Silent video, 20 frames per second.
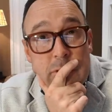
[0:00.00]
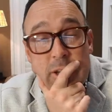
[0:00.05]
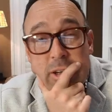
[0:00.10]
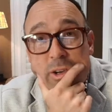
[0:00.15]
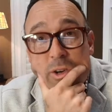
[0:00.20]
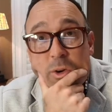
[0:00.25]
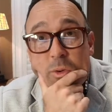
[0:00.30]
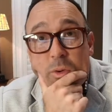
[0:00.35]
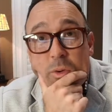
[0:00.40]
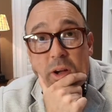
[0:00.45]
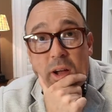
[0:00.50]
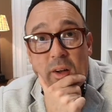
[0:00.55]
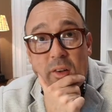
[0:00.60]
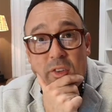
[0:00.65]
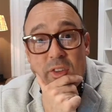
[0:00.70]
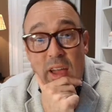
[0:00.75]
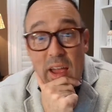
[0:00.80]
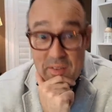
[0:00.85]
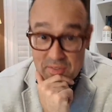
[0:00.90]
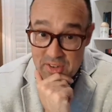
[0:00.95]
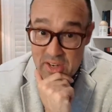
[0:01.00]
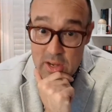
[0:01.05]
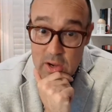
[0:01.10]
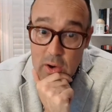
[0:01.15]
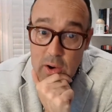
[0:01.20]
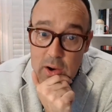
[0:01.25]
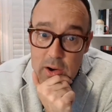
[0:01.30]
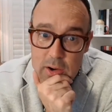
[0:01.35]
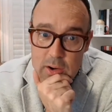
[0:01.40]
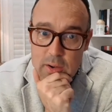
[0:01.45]
Who else?
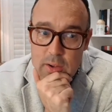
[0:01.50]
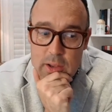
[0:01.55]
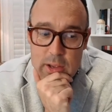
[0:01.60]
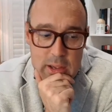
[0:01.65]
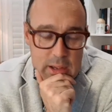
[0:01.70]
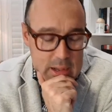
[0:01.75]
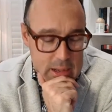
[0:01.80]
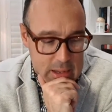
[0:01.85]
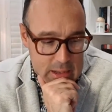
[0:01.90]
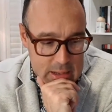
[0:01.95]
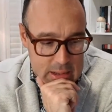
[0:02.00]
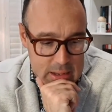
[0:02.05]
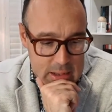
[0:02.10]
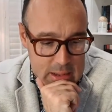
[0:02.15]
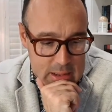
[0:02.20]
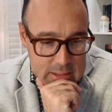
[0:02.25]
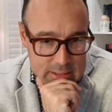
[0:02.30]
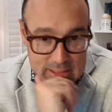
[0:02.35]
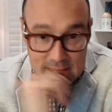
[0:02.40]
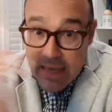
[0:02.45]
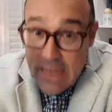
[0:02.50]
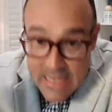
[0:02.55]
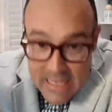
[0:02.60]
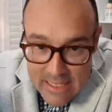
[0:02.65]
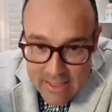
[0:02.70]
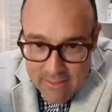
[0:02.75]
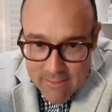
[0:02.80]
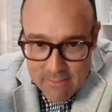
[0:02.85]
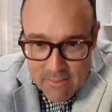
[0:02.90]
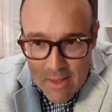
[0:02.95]
FDR,
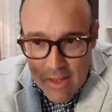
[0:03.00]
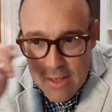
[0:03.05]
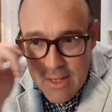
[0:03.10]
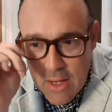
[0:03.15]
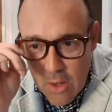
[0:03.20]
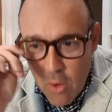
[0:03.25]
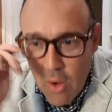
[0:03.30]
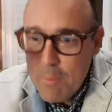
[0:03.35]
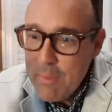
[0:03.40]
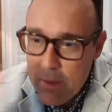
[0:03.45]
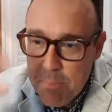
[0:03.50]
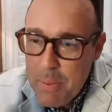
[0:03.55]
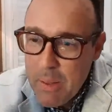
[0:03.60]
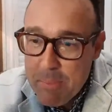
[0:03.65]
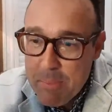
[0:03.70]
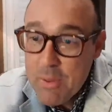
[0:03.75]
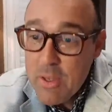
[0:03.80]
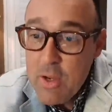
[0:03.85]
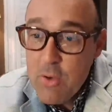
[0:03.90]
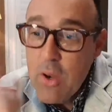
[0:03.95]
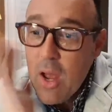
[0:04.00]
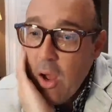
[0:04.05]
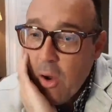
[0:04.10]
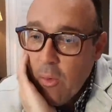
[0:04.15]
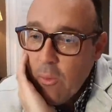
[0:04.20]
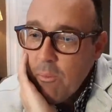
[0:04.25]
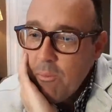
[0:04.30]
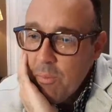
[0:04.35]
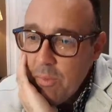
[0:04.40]
Lincoln. The people you know.